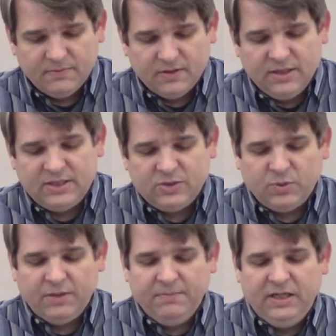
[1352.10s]
This is
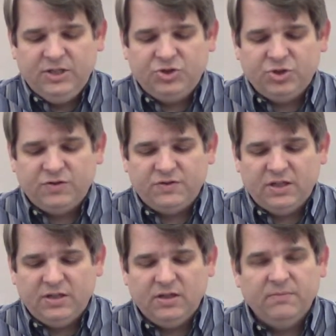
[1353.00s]
what it means, Joseph
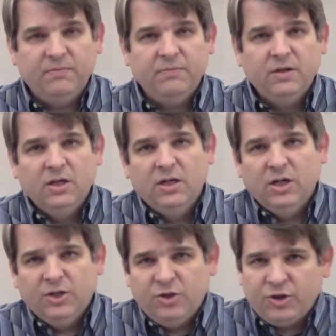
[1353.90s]
said to him.
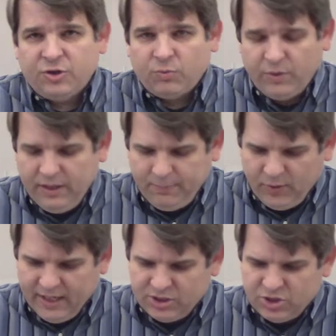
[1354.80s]
The three
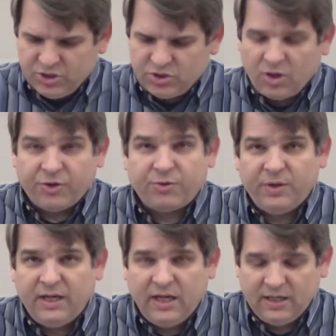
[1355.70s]
branches are
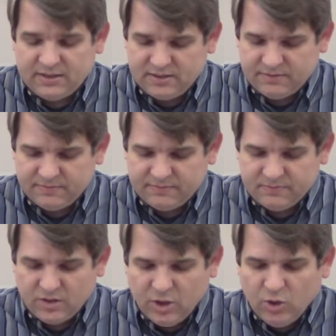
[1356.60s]
three days.
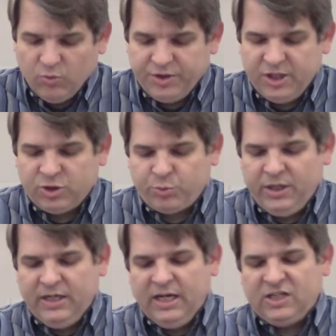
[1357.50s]
Within
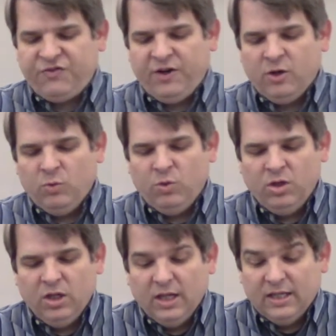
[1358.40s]
three days, Pharaoh
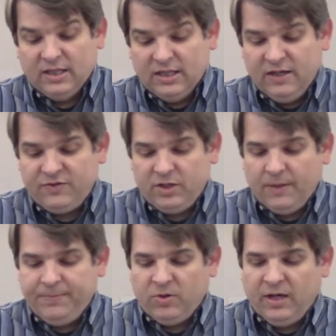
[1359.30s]
will lift
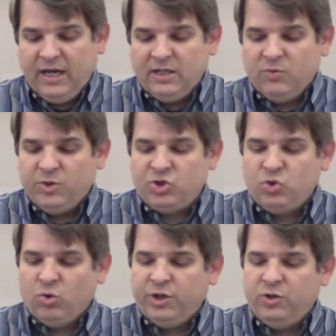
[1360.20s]
up your head and
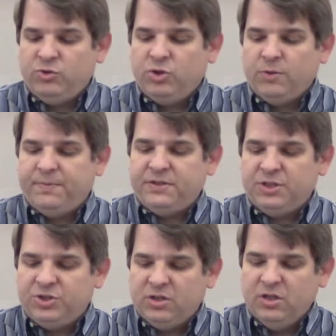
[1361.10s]
restore you to your
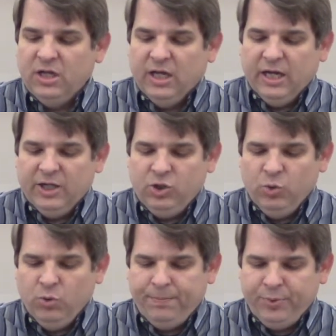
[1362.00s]
position, and
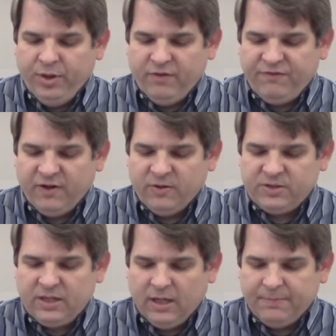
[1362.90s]
you will put
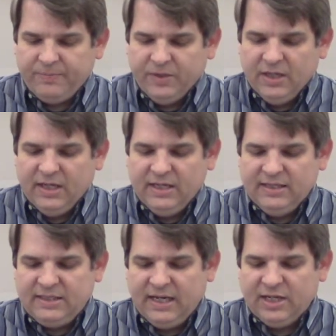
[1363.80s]
Pharaoh's cup in
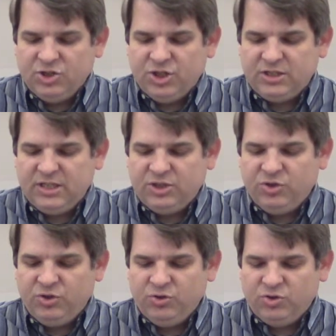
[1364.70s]
his hand, just as
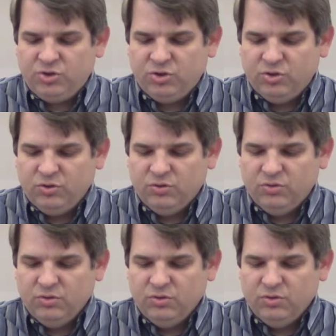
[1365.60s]
you used to do